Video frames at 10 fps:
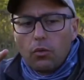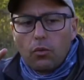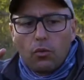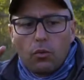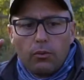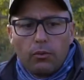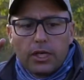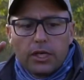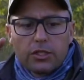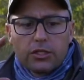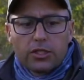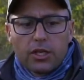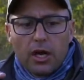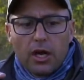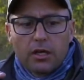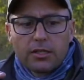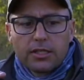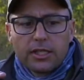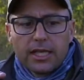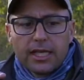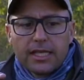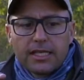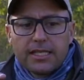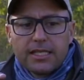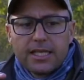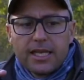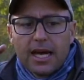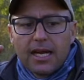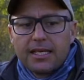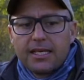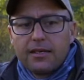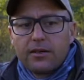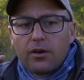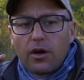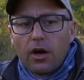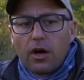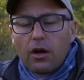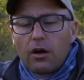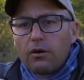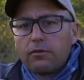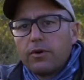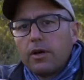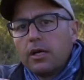what we're going to start is the idea of